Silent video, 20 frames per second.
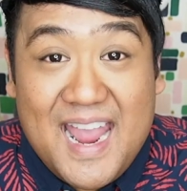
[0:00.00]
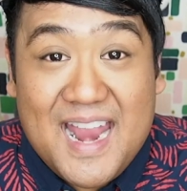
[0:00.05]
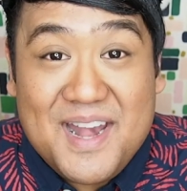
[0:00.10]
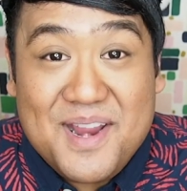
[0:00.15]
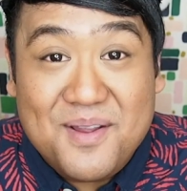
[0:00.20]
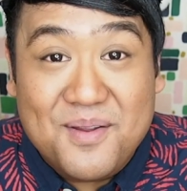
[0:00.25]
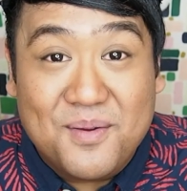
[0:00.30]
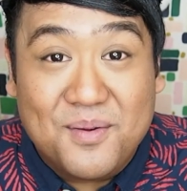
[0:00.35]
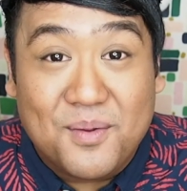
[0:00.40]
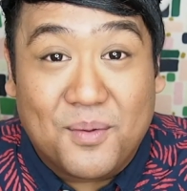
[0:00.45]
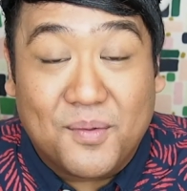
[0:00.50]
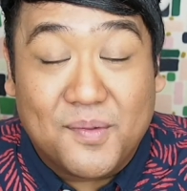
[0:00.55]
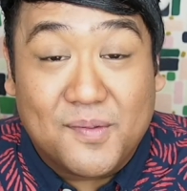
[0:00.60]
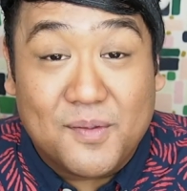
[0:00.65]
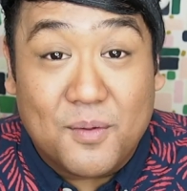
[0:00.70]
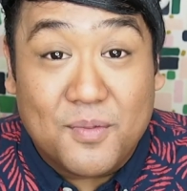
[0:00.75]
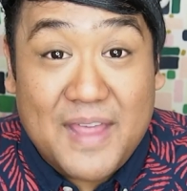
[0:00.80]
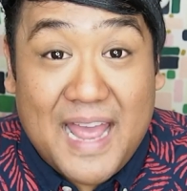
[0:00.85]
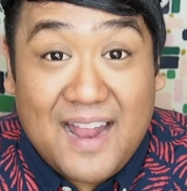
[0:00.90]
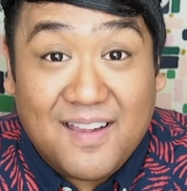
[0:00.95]
Any hoodles,
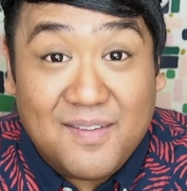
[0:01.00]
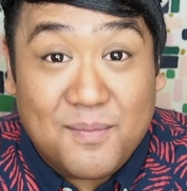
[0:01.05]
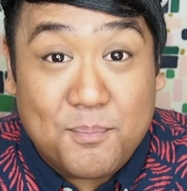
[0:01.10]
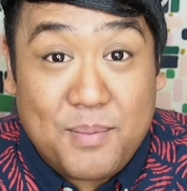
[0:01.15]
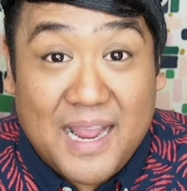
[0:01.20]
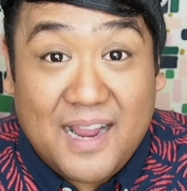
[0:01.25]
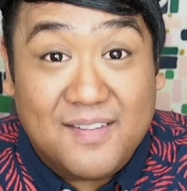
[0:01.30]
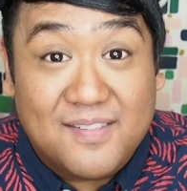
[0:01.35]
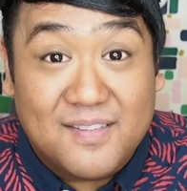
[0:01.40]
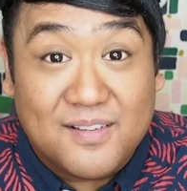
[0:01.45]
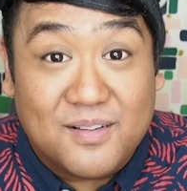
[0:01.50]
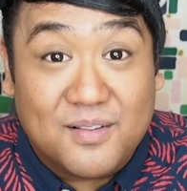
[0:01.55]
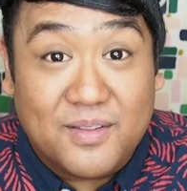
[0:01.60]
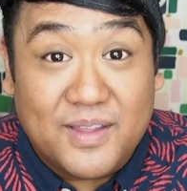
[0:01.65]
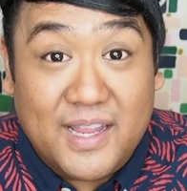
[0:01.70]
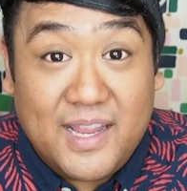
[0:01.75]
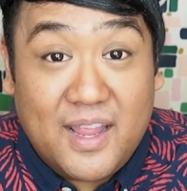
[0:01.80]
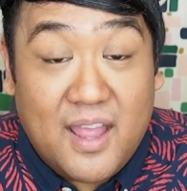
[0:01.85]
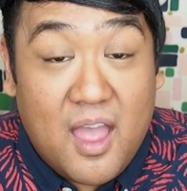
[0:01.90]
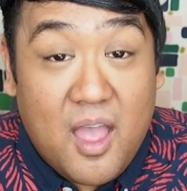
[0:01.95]
so that's
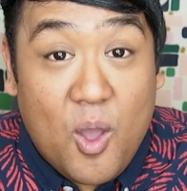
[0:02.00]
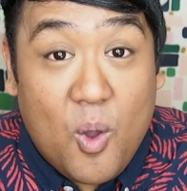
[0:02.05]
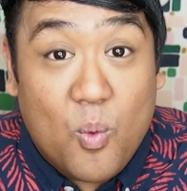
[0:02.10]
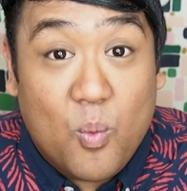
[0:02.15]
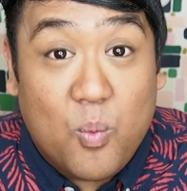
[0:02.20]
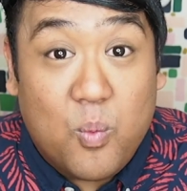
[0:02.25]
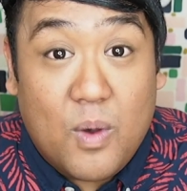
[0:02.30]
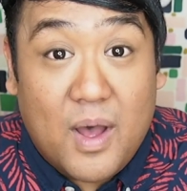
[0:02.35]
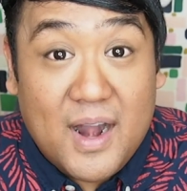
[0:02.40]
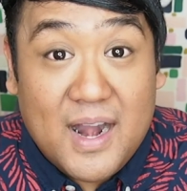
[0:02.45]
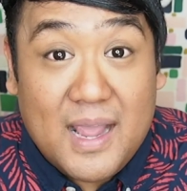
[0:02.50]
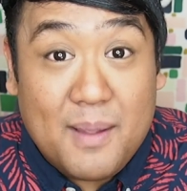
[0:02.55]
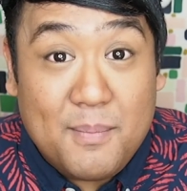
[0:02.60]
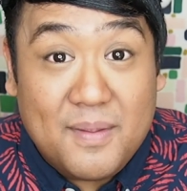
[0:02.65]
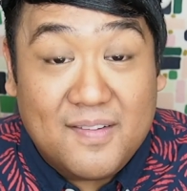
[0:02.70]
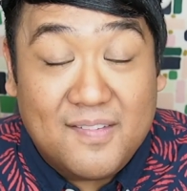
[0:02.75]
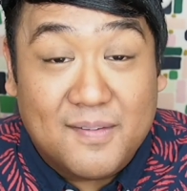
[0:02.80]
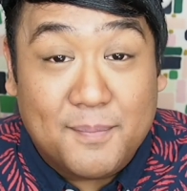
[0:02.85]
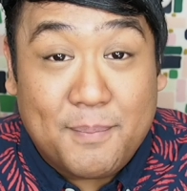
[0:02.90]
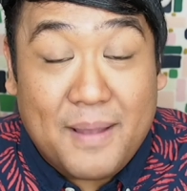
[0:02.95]
basically what I'm
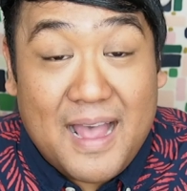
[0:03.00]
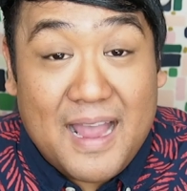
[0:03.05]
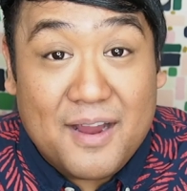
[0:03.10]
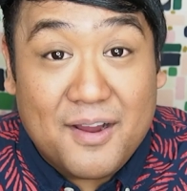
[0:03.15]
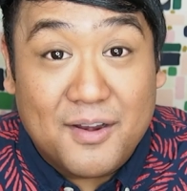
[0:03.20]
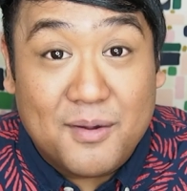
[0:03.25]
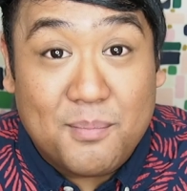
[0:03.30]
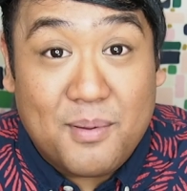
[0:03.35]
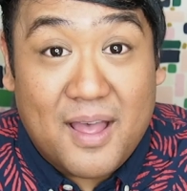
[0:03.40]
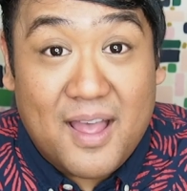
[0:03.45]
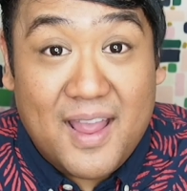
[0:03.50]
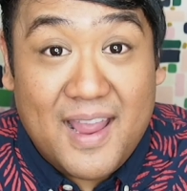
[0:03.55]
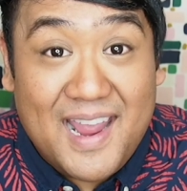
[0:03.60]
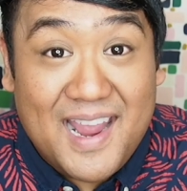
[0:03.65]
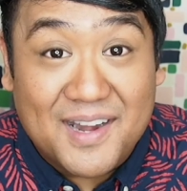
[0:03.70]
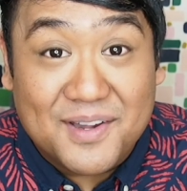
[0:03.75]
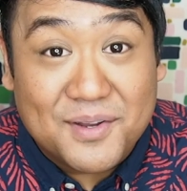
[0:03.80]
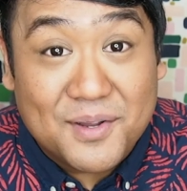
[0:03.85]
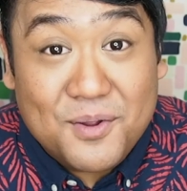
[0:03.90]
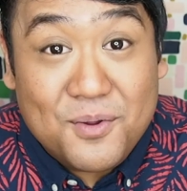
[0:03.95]
inspired by
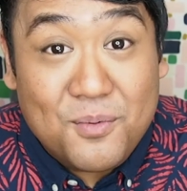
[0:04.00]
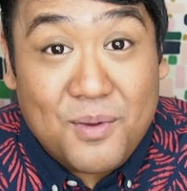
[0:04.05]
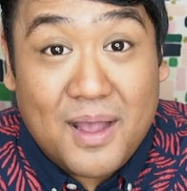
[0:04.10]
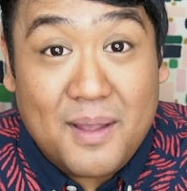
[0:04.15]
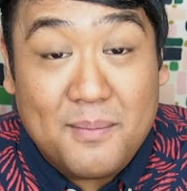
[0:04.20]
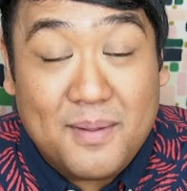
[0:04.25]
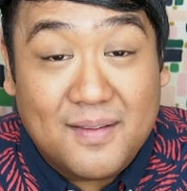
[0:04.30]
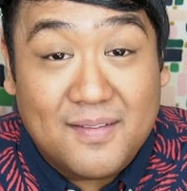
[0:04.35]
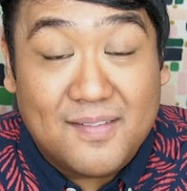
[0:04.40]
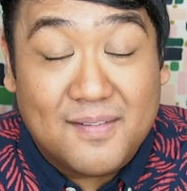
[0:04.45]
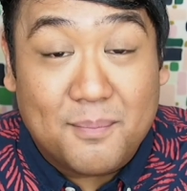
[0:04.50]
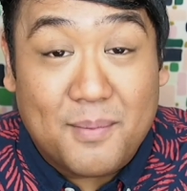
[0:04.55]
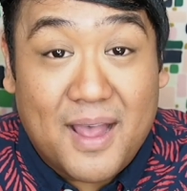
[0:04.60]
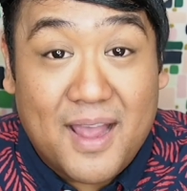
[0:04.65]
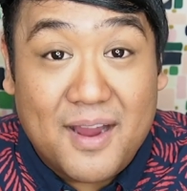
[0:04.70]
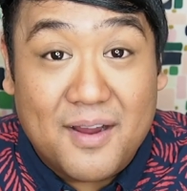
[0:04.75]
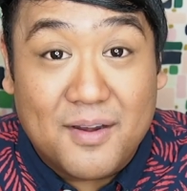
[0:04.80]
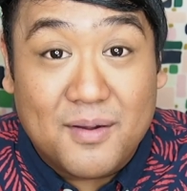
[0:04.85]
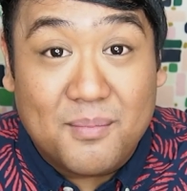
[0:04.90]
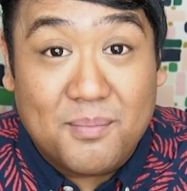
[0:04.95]
and who I'm
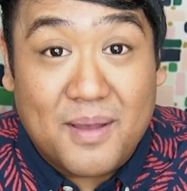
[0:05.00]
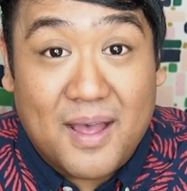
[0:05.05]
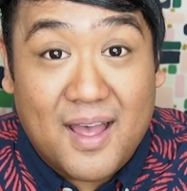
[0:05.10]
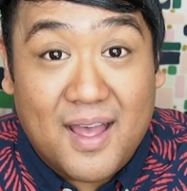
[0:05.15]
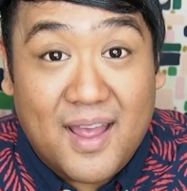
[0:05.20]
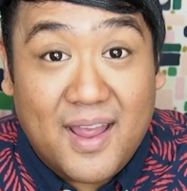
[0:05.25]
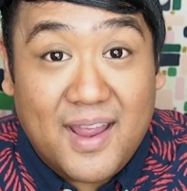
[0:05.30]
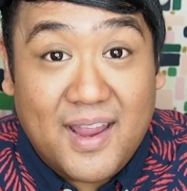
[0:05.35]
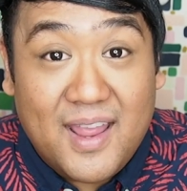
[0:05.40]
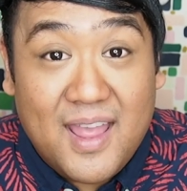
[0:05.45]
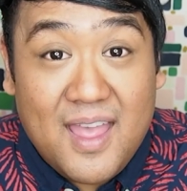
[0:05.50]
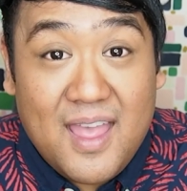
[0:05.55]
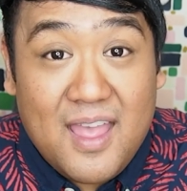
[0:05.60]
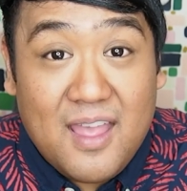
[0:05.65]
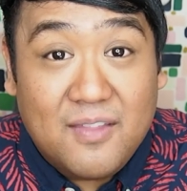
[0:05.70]
inspired by.